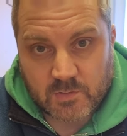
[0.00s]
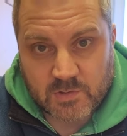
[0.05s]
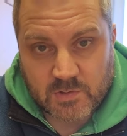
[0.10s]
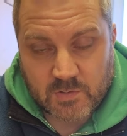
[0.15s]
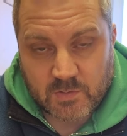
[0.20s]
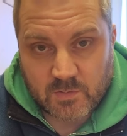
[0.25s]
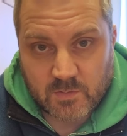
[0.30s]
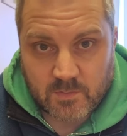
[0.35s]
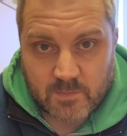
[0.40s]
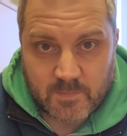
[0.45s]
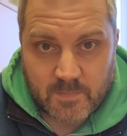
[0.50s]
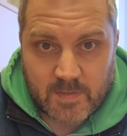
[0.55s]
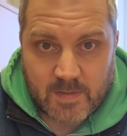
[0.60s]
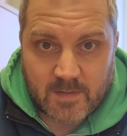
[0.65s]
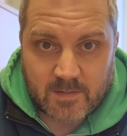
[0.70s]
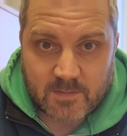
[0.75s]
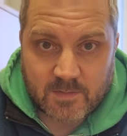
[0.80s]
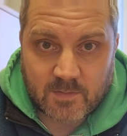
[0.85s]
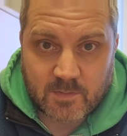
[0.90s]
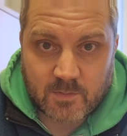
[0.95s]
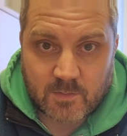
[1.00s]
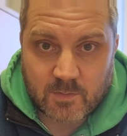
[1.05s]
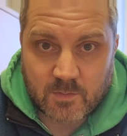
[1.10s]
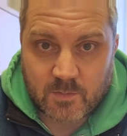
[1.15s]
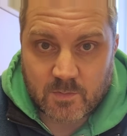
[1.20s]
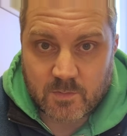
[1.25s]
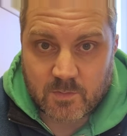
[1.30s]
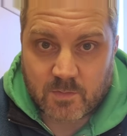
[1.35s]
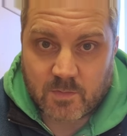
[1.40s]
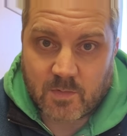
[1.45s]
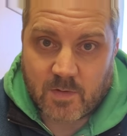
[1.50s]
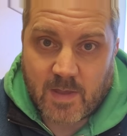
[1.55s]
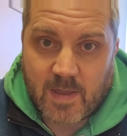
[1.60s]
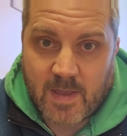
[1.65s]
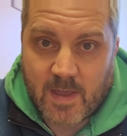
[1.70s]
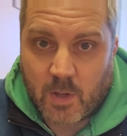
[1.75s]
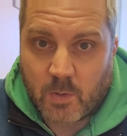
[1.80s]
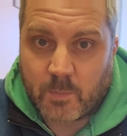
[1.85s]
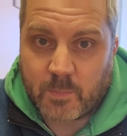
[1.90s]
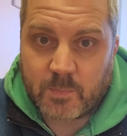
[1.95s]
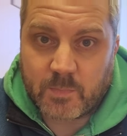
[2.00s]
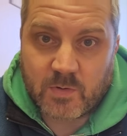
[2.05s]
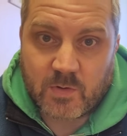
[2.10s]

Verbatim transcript: to to help